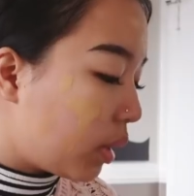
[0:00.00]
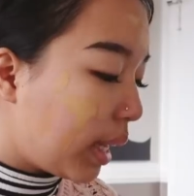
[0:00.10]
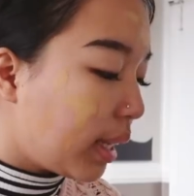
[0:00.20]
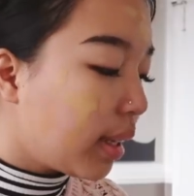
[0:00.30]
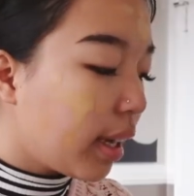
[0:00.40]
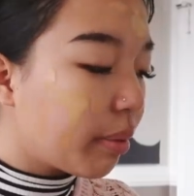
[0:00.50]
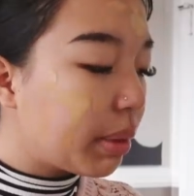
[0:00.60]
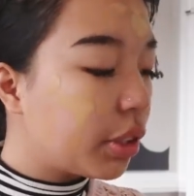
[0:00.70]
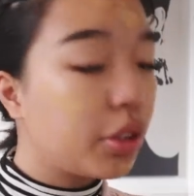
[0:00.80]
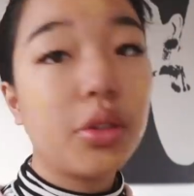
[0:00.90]
So lately I've
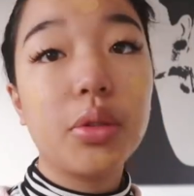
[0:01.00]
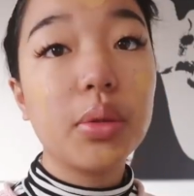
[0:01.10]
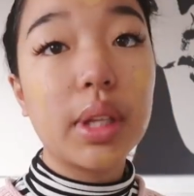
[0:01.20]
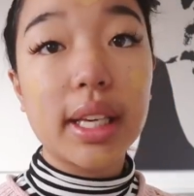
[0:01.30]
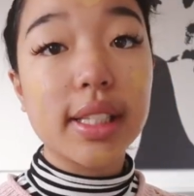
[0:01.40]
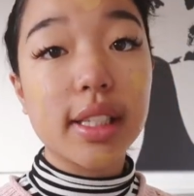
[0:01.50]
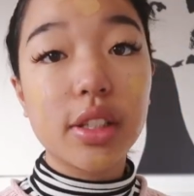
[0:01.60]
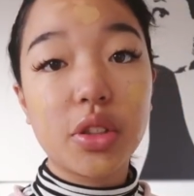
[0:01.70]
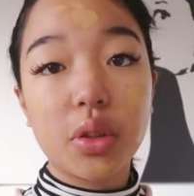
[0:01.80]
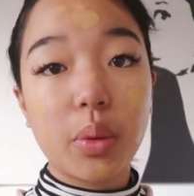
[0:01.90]
been too
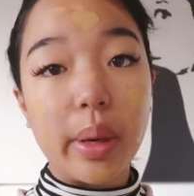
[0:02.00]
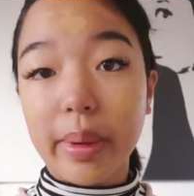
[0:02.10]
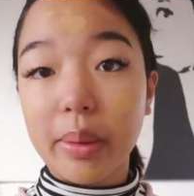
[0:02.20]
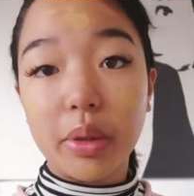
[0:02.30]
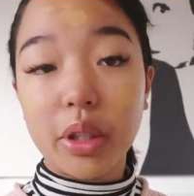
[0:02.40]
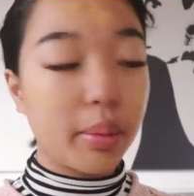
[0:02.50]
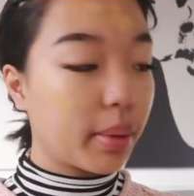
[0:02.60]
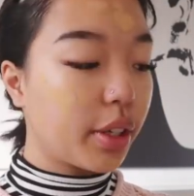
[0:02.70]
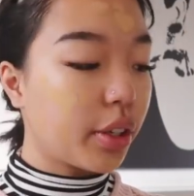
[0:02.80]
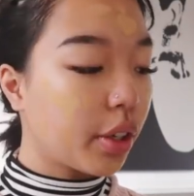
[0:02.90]
lazy to wet my beauty
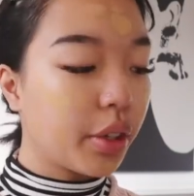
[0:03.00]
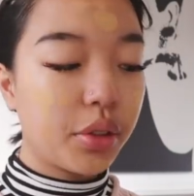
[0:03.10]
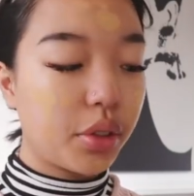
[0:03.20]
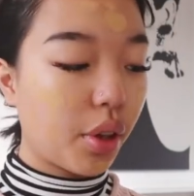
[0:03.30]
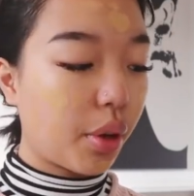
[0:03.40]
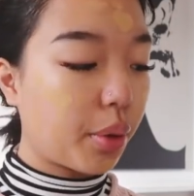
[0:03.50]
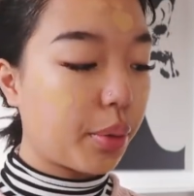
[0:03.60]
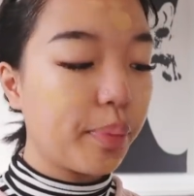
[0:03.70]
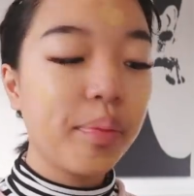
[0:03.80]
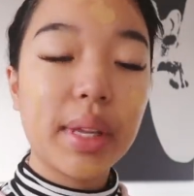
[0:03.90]
blender,
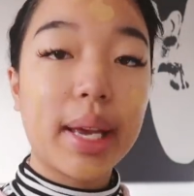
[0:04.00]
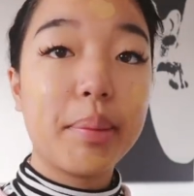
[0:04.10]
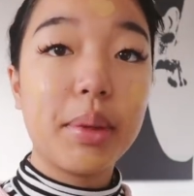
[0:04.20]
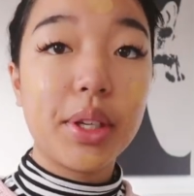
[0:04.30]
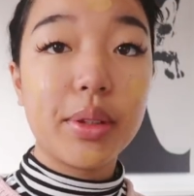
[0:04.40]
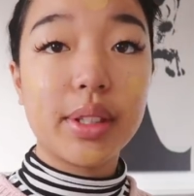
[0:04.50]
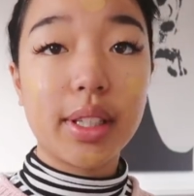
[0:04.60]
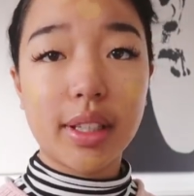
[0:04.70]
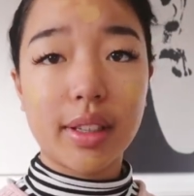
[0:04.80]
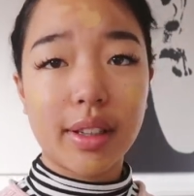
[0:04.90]
so I've been
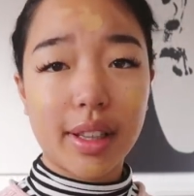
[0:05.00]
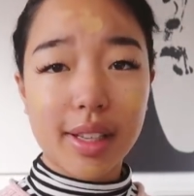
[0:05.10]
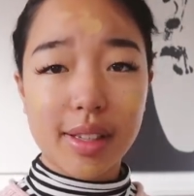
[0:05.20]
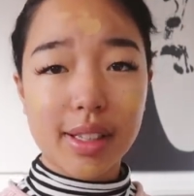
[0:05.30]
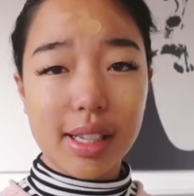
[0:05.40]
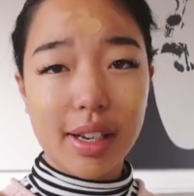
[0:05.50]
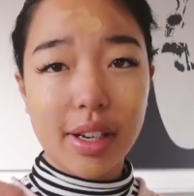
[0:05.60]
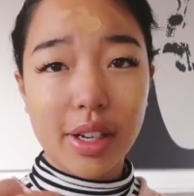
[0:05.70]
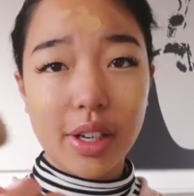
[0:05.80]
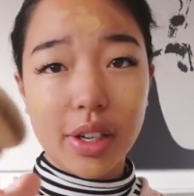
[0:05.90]
using this
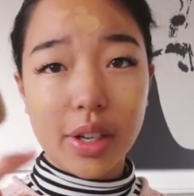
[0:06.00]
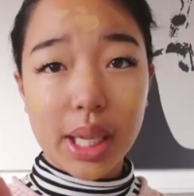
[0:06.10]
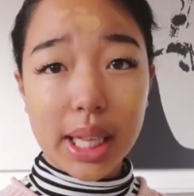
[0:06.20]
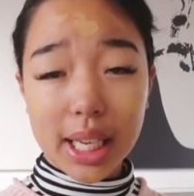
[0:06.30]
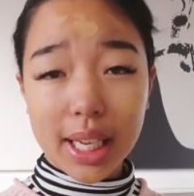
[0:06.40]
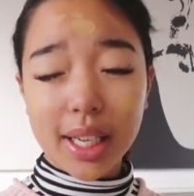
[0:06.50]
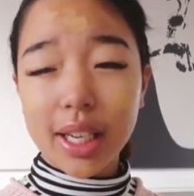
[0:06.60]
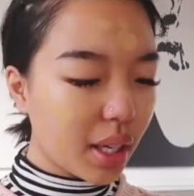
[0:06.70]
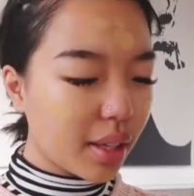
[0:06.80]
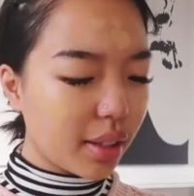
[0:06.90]

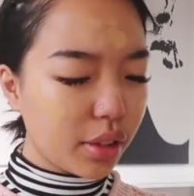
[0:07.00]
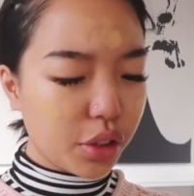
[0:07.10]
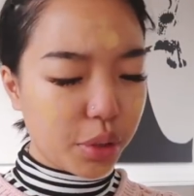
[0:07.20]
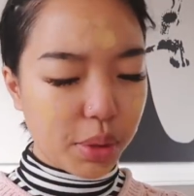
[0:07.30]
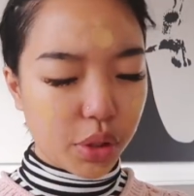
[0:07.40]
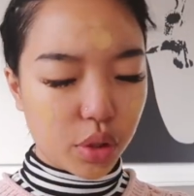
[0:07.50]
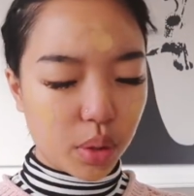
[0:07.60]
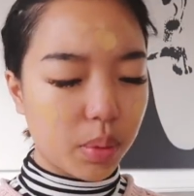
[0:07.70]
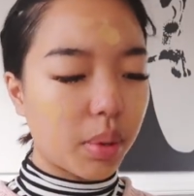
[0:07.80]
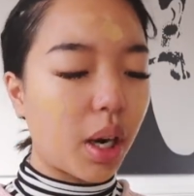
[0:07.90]
thing. They used to be
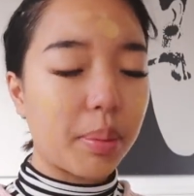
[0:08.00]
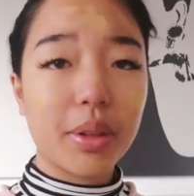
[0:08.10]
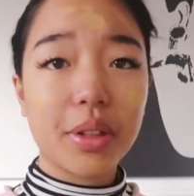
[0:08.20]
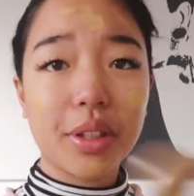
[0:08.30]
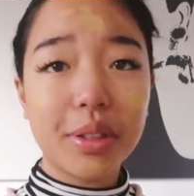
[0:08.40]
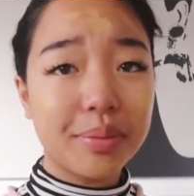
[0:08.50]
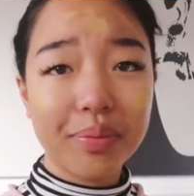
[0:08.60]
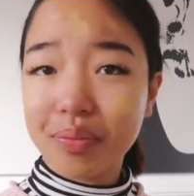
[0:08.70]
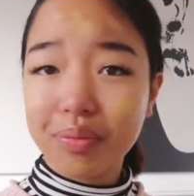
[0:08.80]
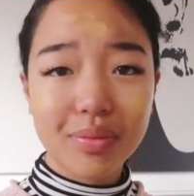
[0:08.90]
super popular
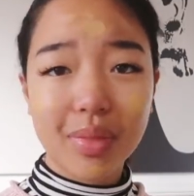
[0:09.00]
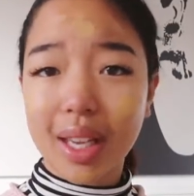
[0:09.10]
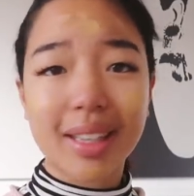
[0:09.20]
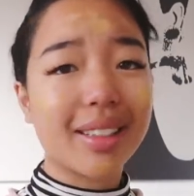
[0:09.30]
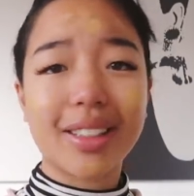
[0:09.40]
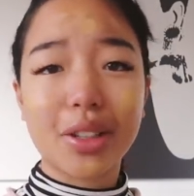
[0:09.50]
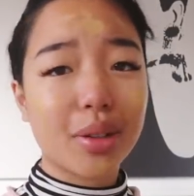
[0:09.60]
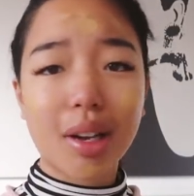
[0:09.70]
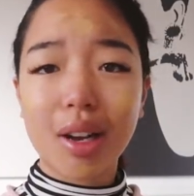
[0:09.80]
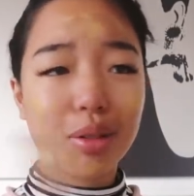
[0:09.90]
like a
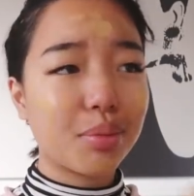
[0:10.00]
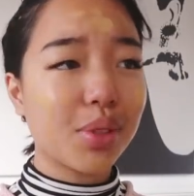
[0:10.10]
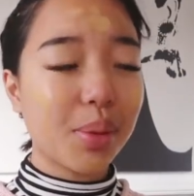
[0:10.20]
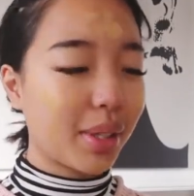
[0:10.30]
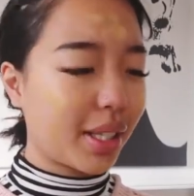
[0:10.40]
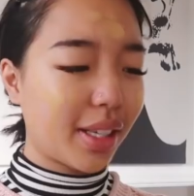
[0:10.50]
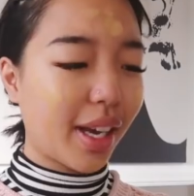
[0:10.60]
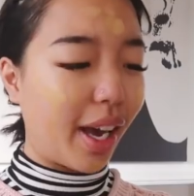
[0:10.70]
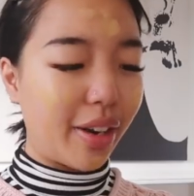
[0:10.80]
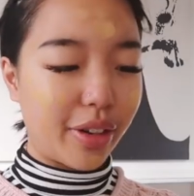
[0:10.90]
year ago, something like
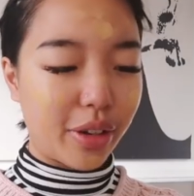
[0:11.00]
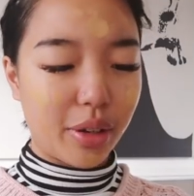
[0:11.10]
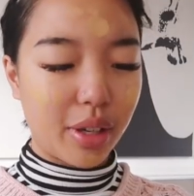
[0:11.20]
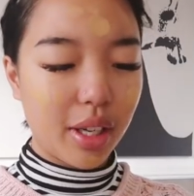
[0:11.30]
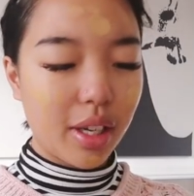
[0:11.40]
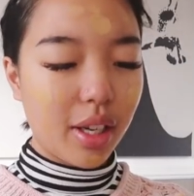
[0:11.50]
that, I don't know.